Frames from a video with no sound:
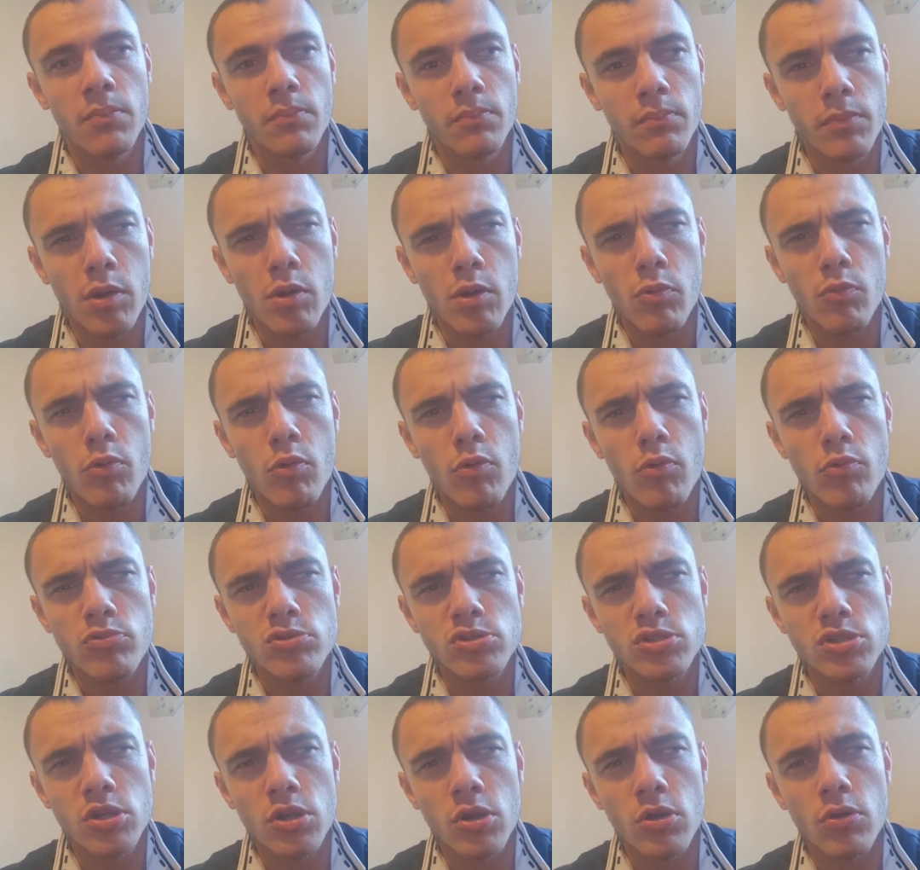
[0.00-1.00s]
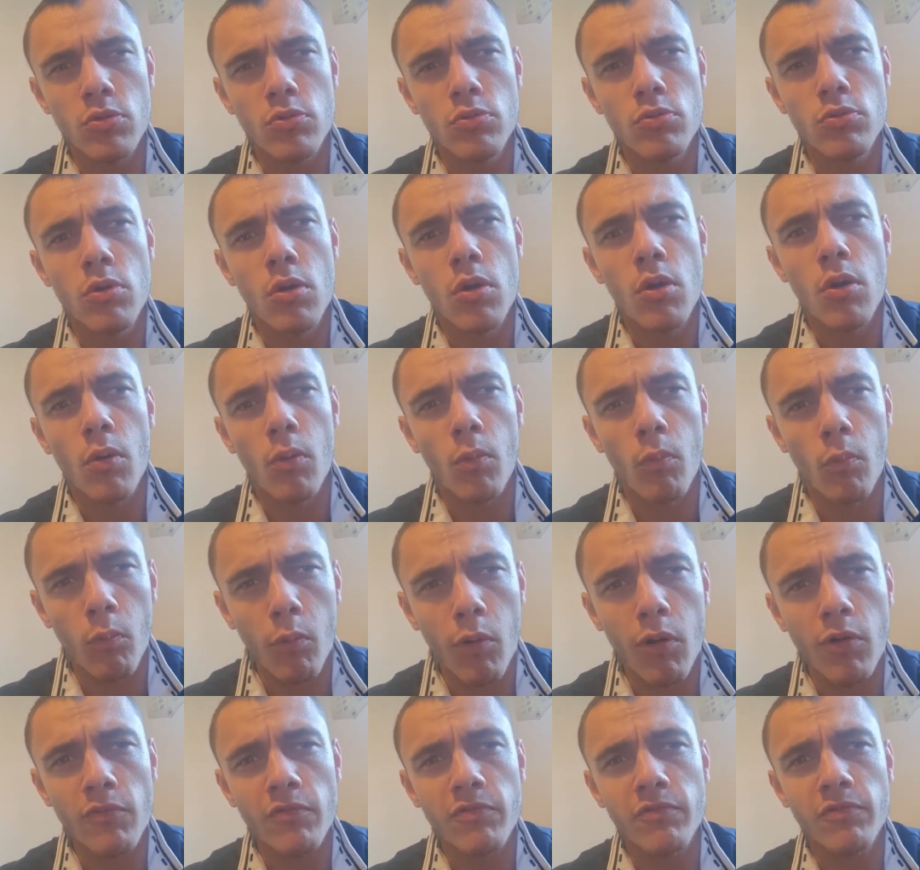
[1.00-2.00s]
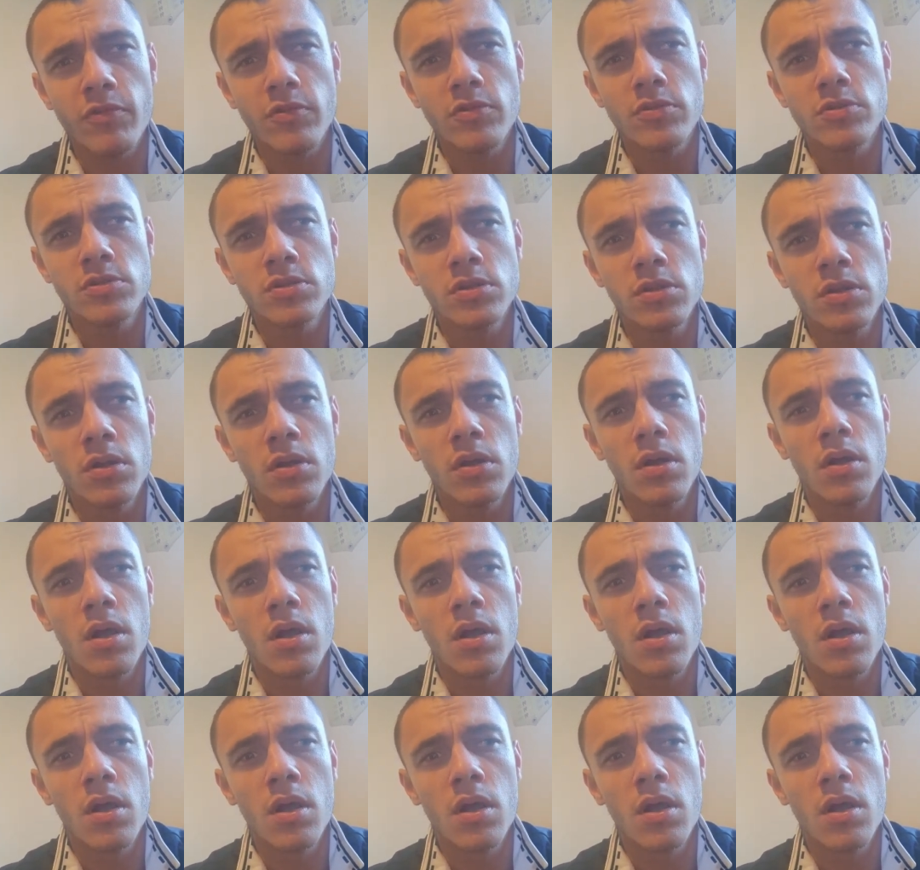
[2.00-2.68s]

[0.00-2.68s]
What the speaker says: Millwall 2, Watford